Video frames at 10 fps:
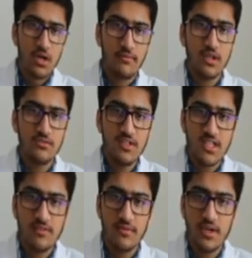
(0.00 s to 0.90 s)
Phosphates
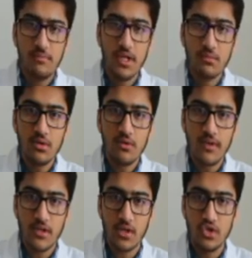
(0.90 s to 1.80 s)
have very minimal
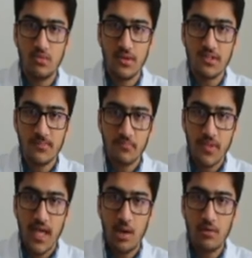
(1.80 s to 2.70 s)
effect on humans.
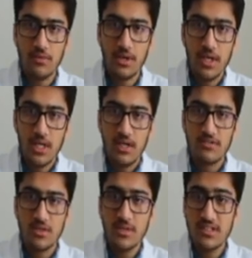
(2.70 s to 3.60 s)
However, if
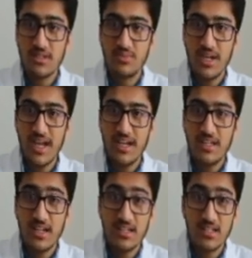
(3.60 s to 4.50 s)
someone has the bright
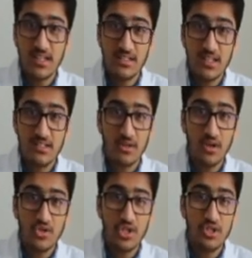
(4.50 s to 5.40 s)
idea to ingest
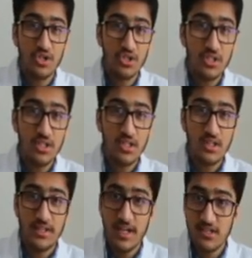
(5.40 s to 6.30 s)
laundry detergent,
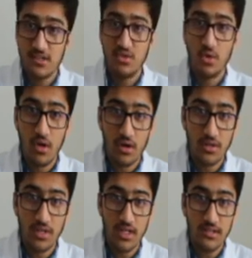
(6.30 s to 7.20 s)
then that is no longer
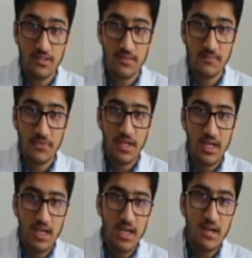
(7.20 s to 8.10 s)
the case.
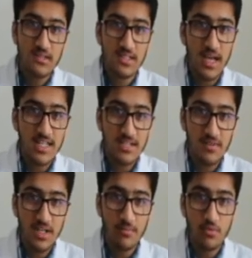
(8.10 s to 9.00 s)
It is
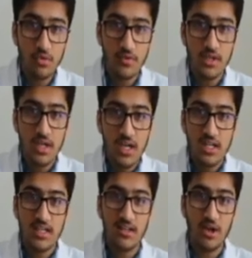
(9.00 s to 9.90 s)
scientifically proven
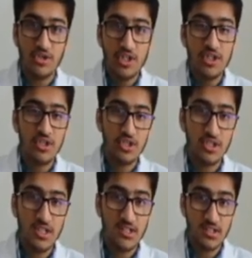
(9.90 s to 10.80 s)
that laundry
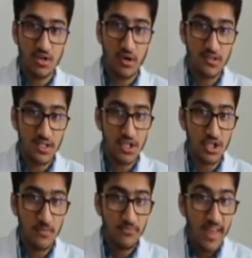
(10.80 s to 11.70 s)
detergent is a
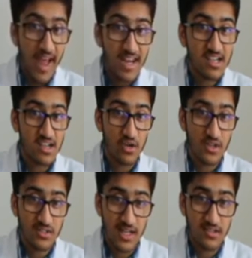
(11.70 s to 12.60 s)
carcinogen and it can
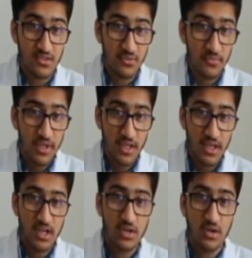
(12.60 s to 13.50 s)
cause cancer.
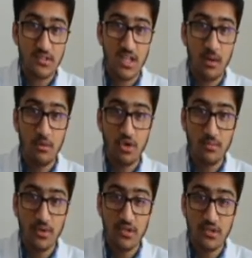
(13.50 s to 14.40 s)
It can cause chemical
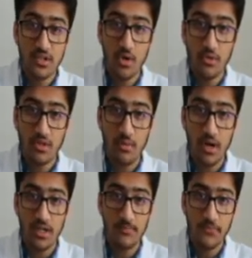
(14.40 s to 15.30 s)
burns throughout the body.